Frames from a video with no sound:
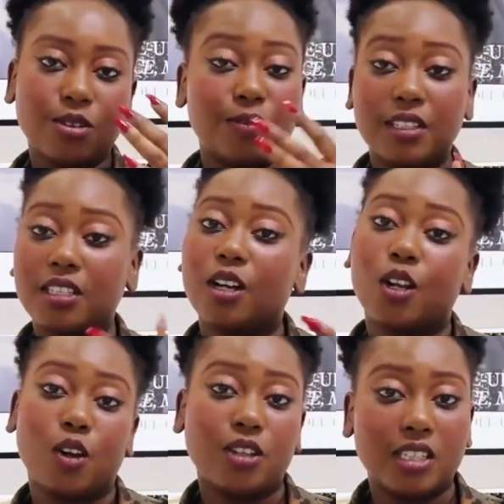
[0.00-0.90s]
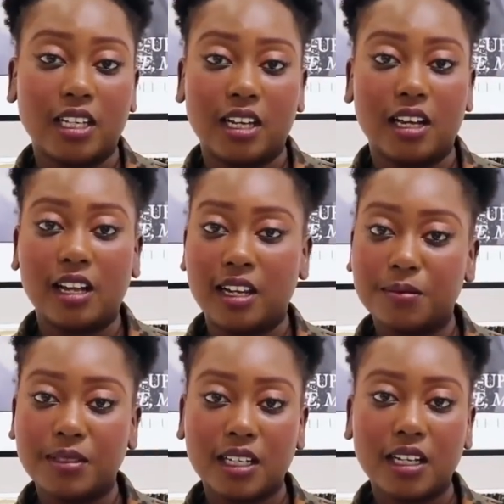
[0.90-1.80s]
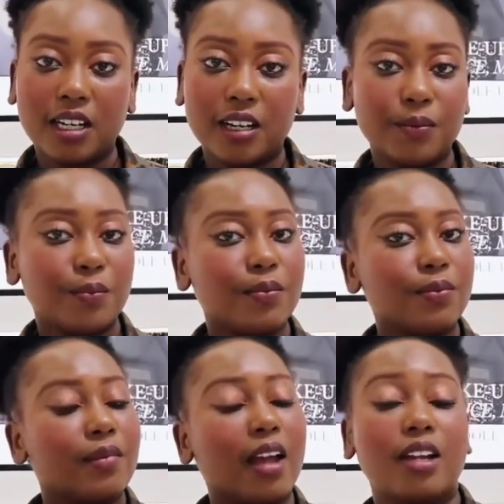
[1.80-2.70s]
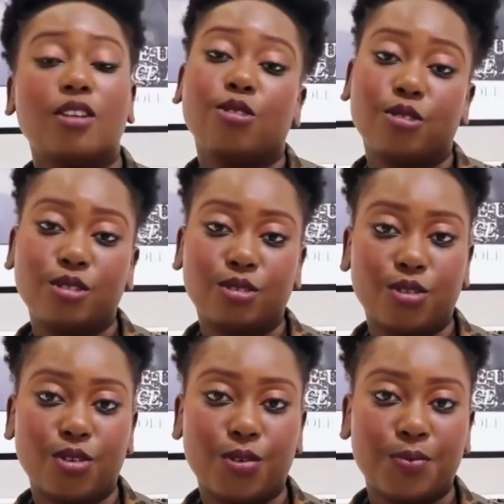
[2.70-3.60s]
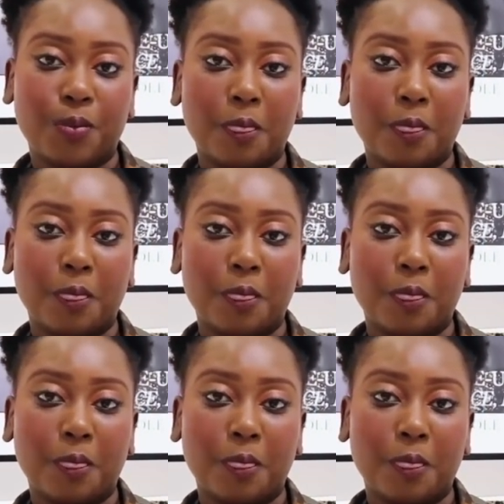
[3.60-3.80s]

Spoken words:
or if it's a glossy lipstick, and you're good to go.